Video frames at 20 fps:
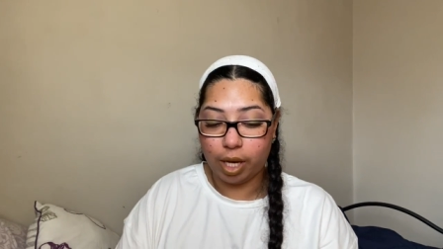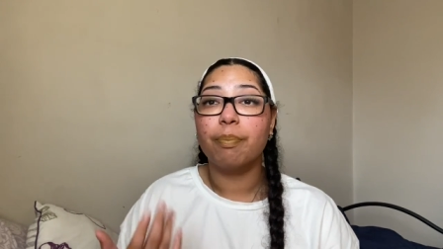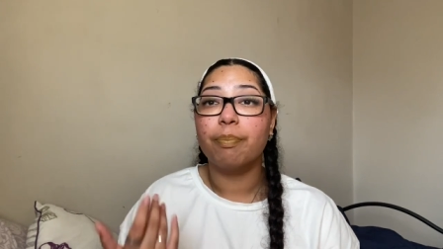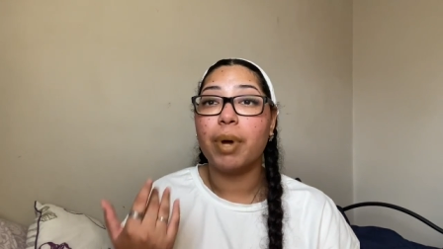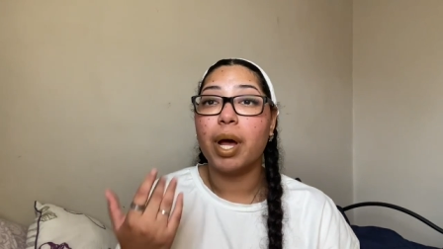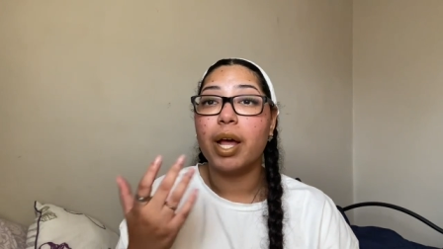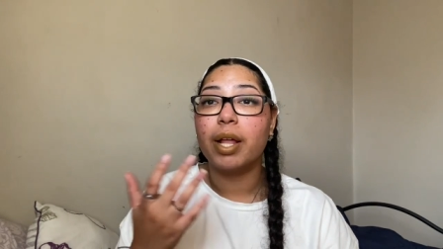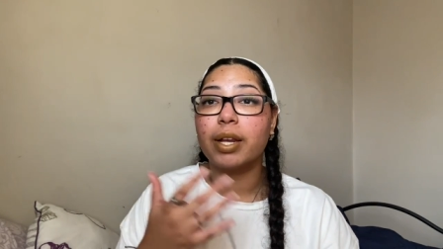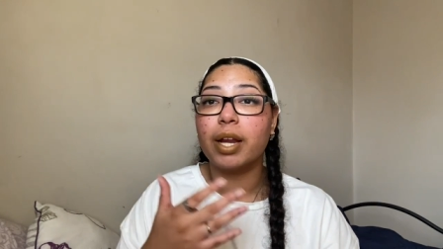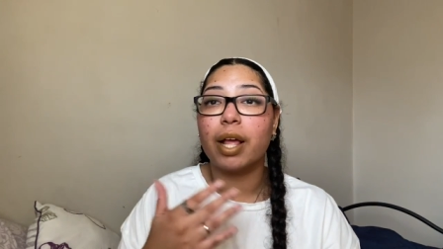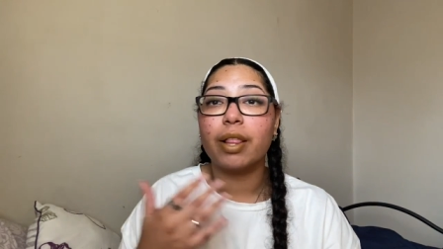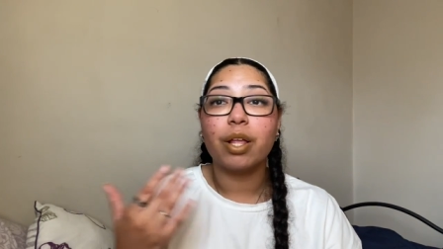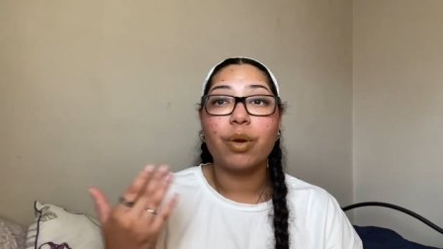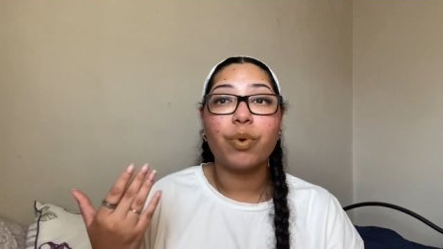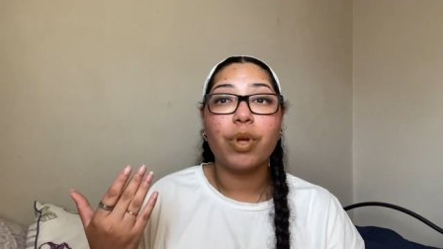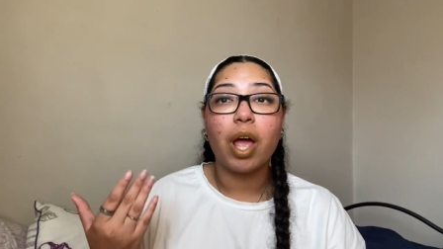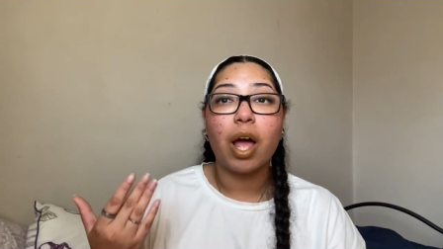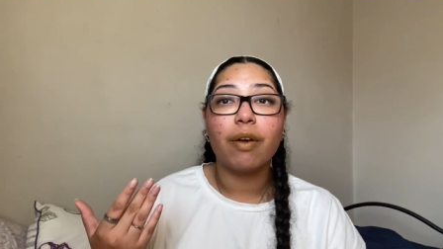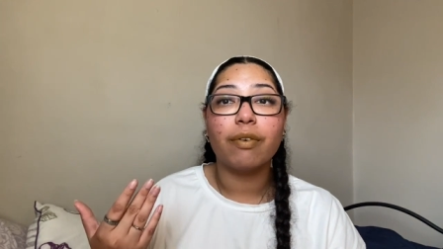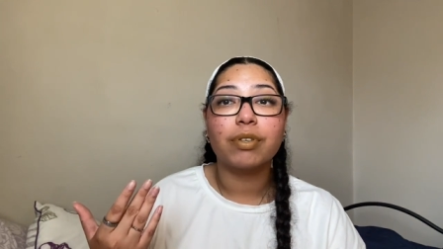But now that we
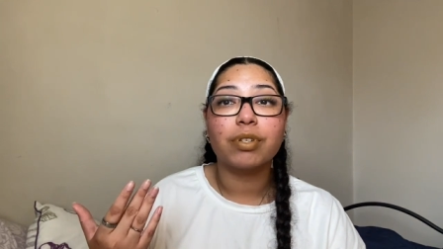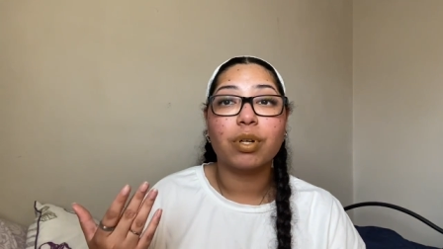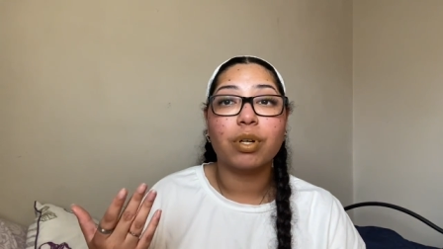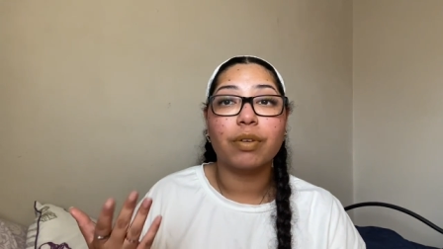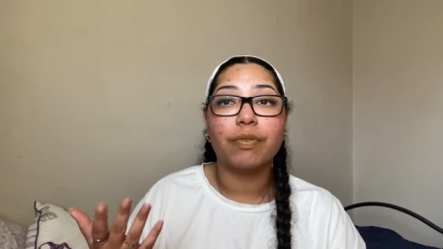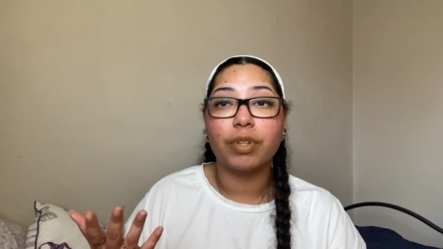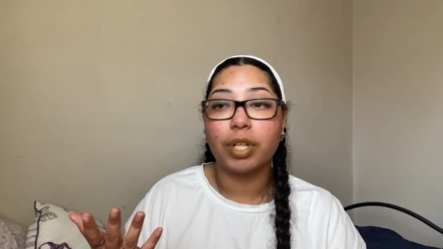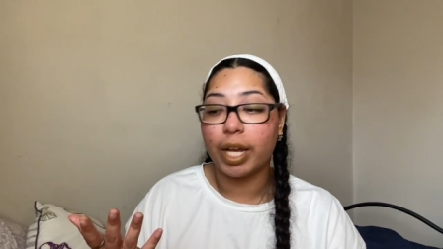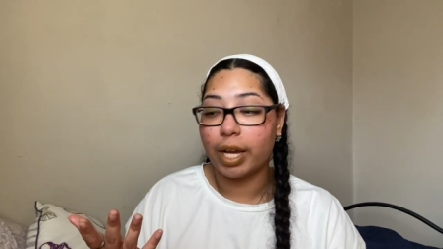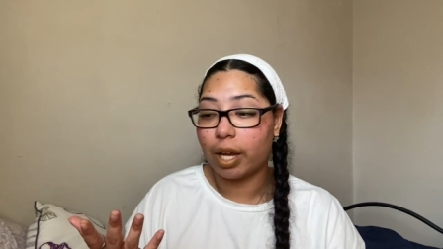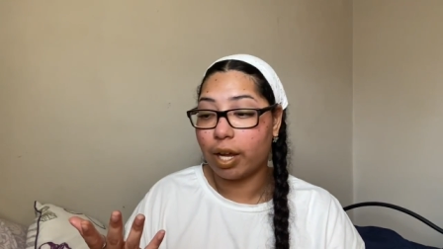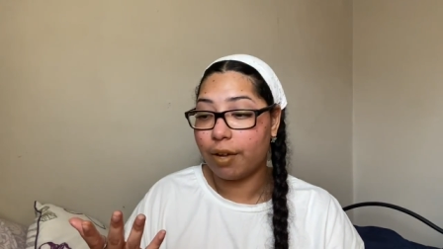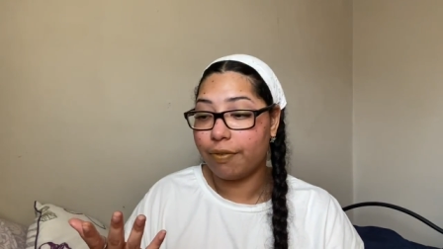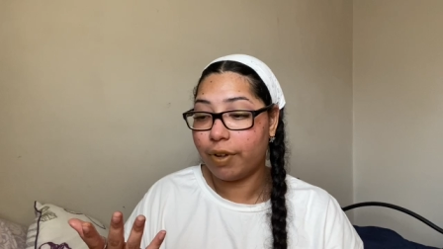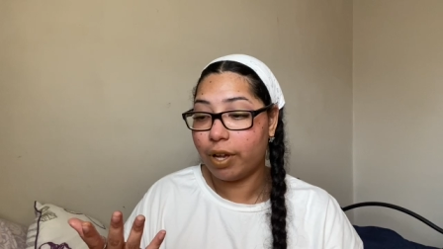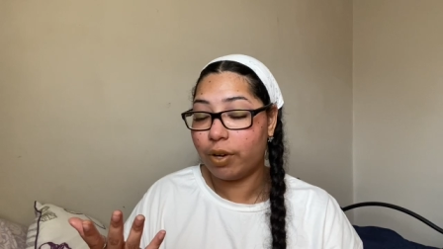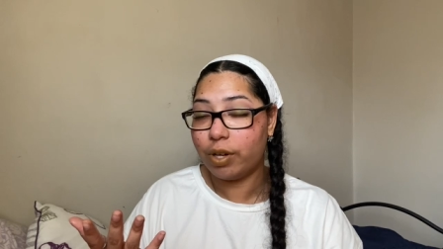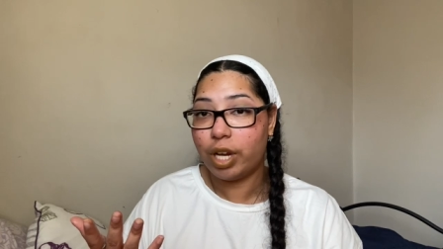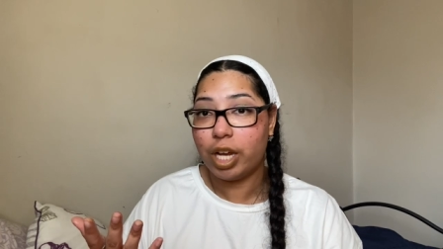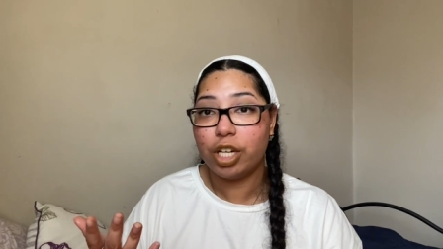have sort of like a
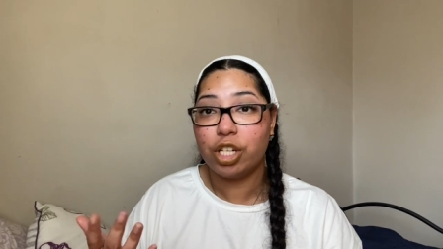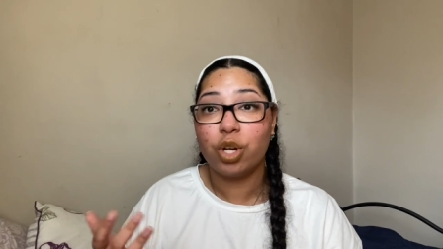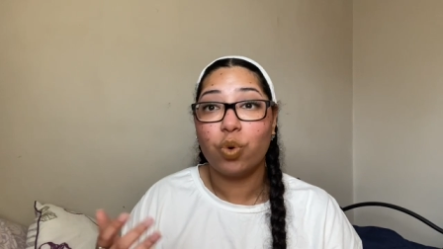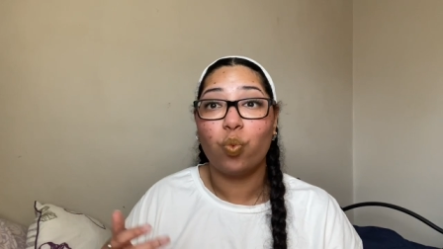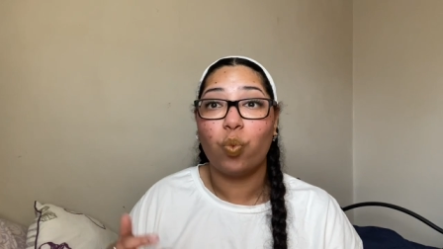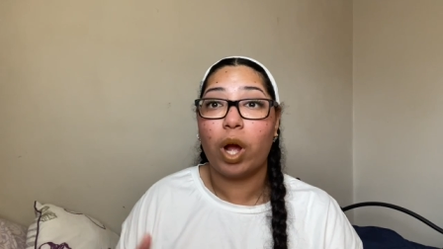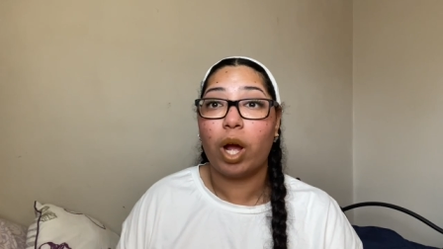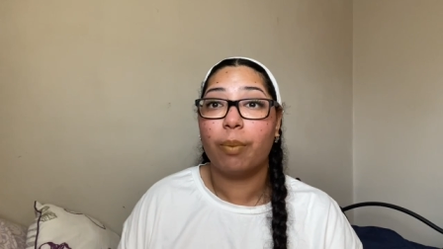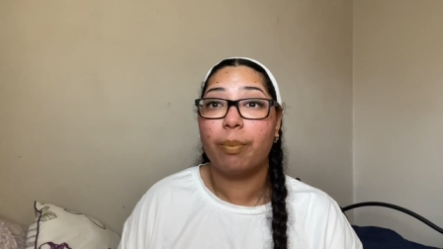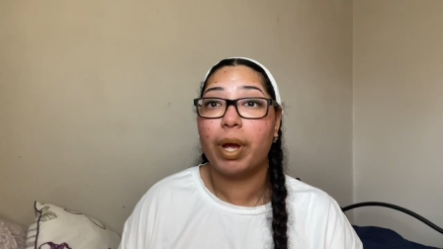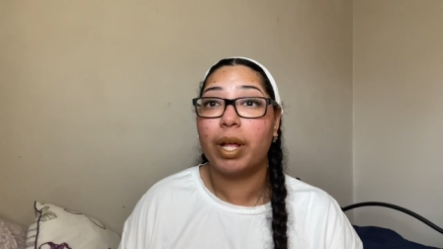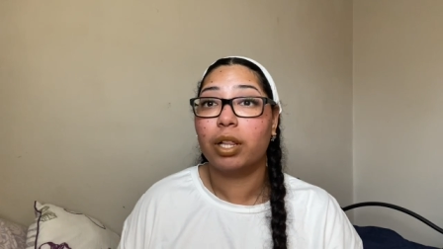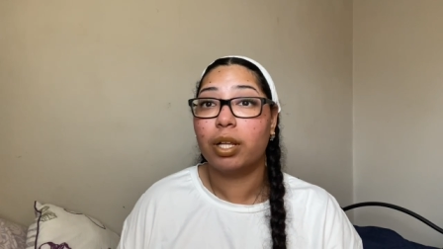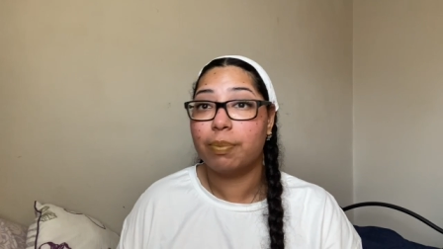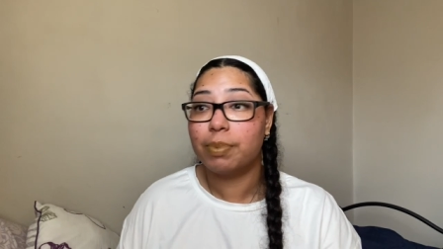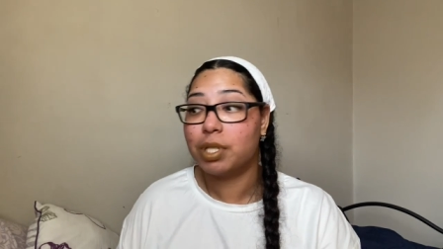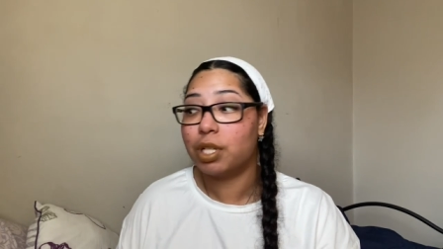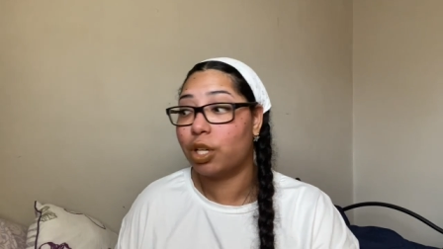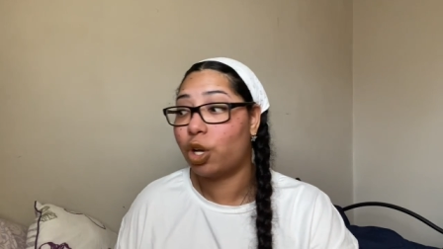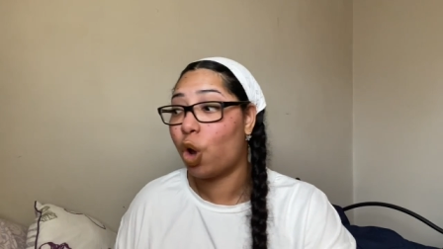foundation, wow, my
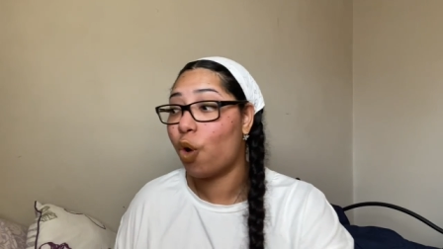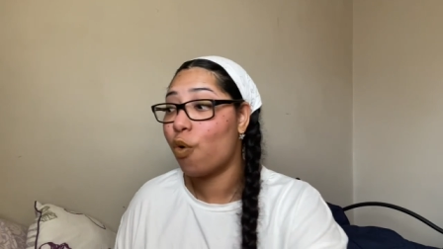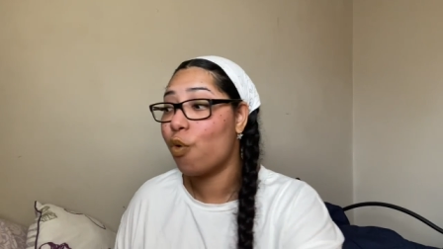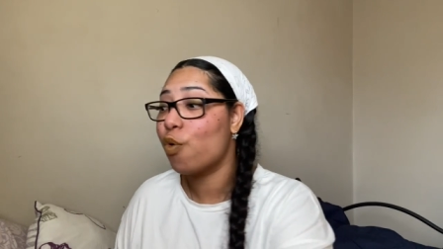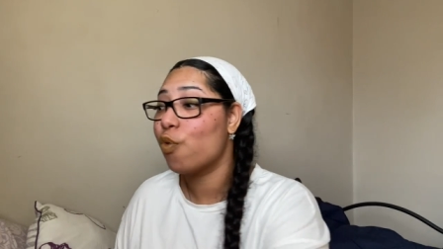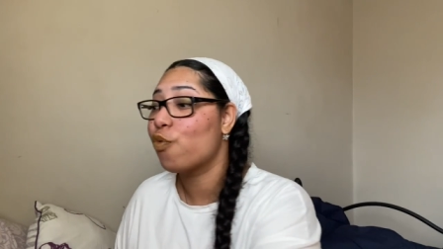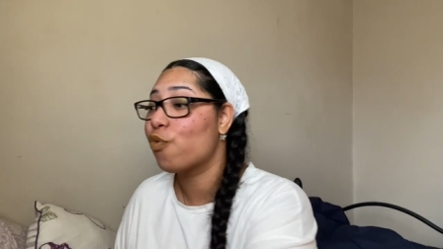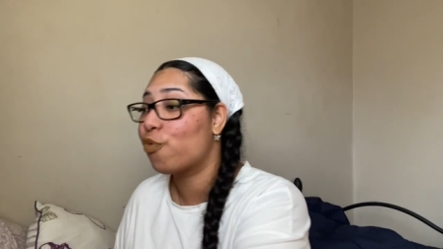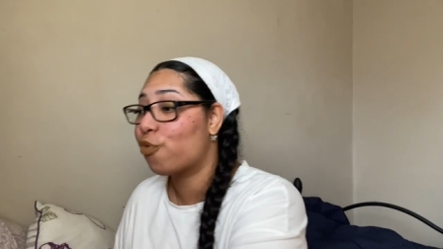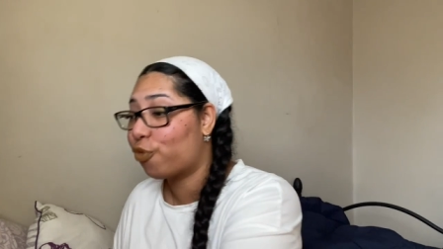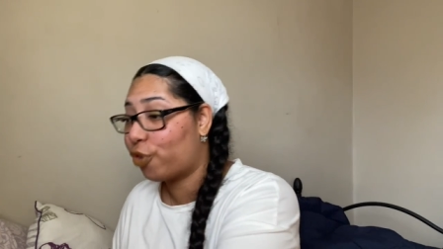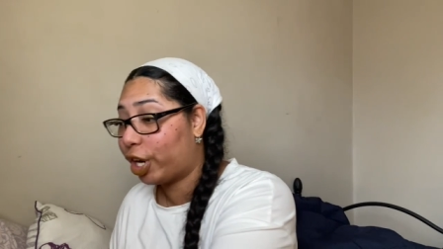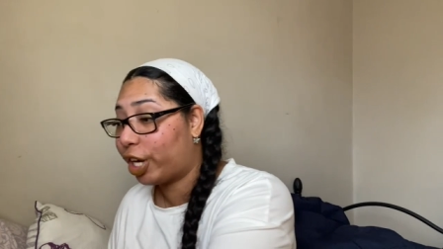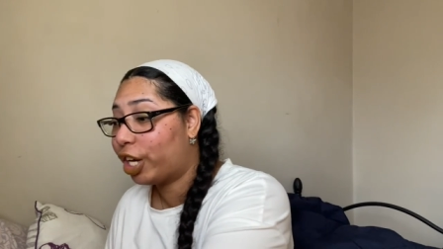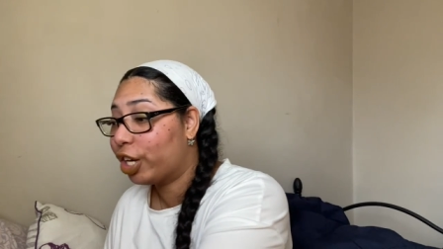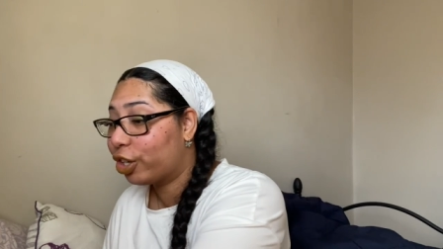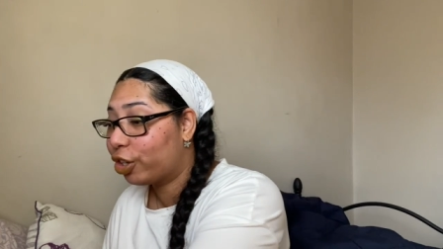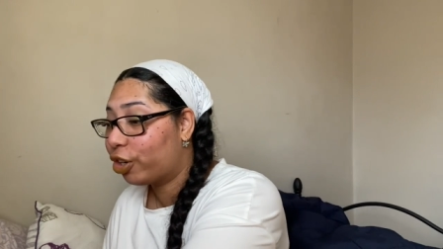lips look freaking